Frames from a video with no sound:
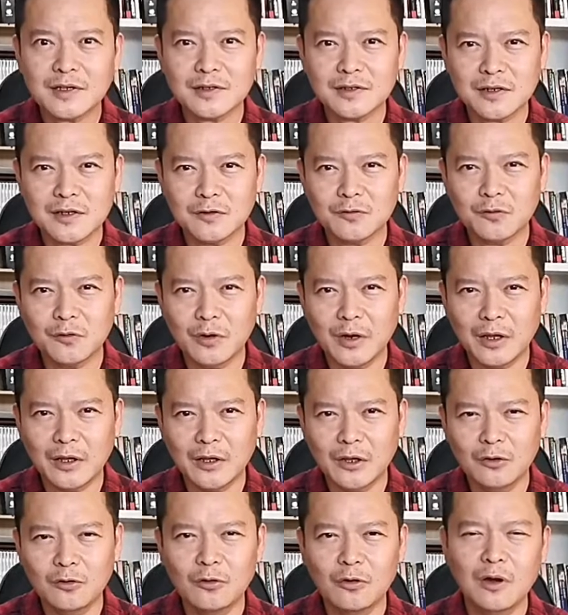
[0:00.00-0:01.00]
successful
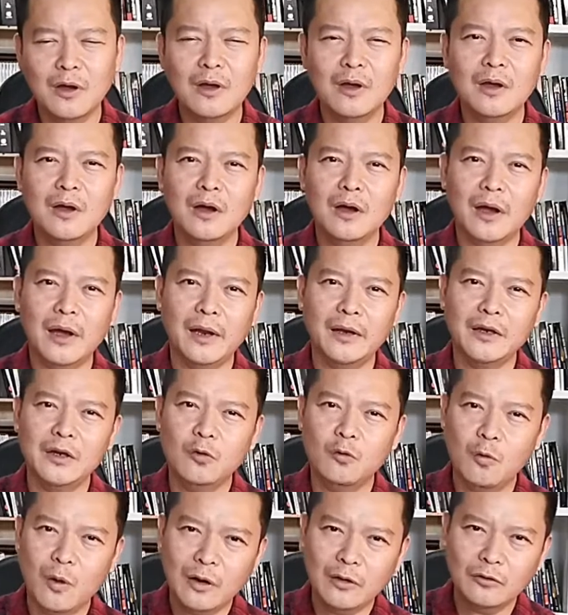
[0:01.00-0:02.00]
than you, and
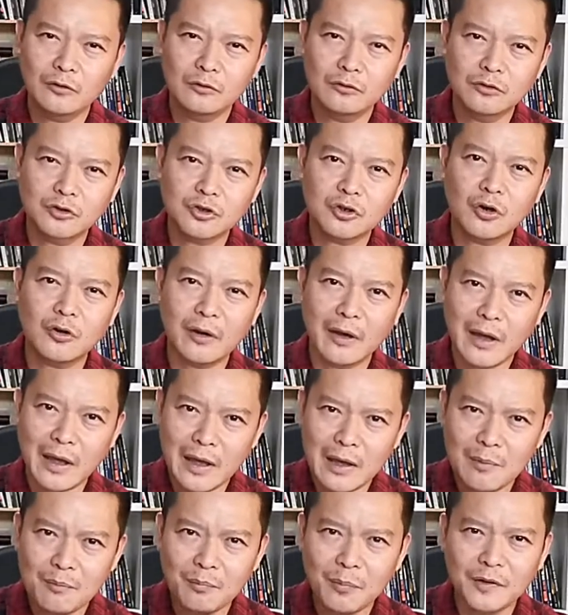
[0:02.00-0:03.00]
you want to show
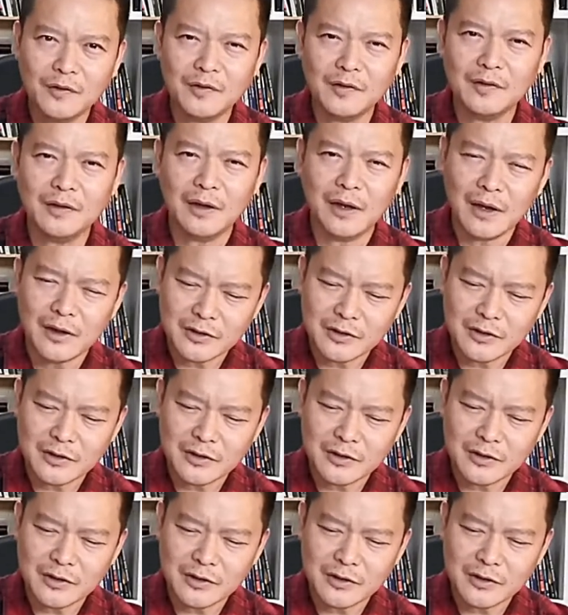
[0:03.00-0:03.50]
empathy,